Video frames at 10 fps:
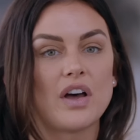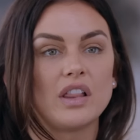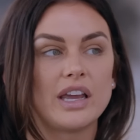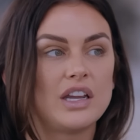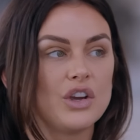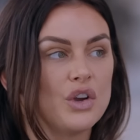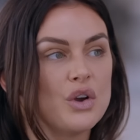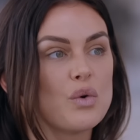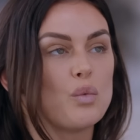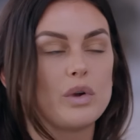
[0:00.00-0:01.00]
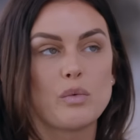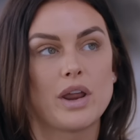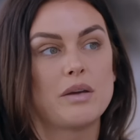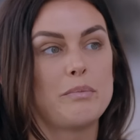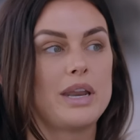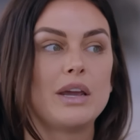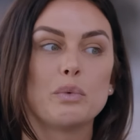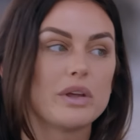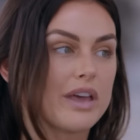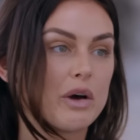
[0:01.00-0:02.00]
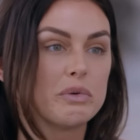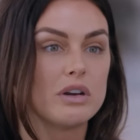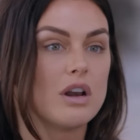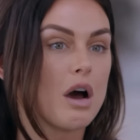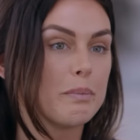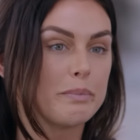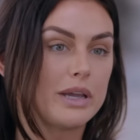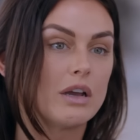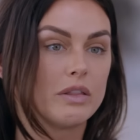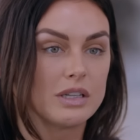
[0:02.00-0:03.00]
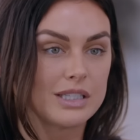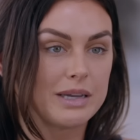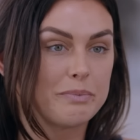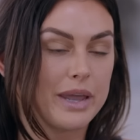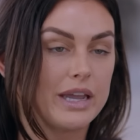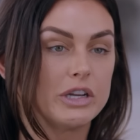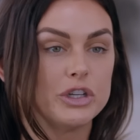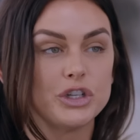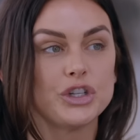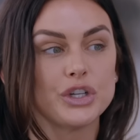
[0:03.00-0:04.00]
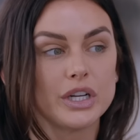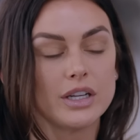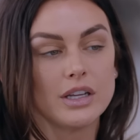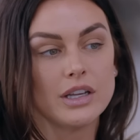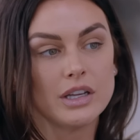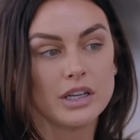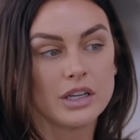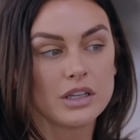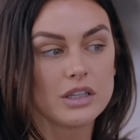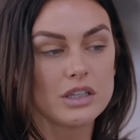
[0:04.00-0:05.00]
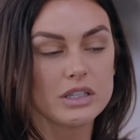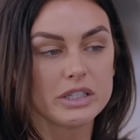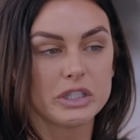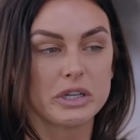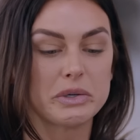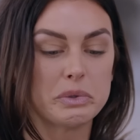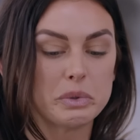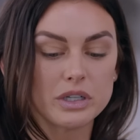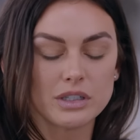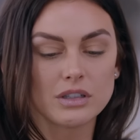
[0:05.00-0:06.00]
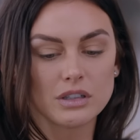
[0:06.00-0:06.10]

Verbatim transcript: felt like we went a minute without not being on the same page. Right. So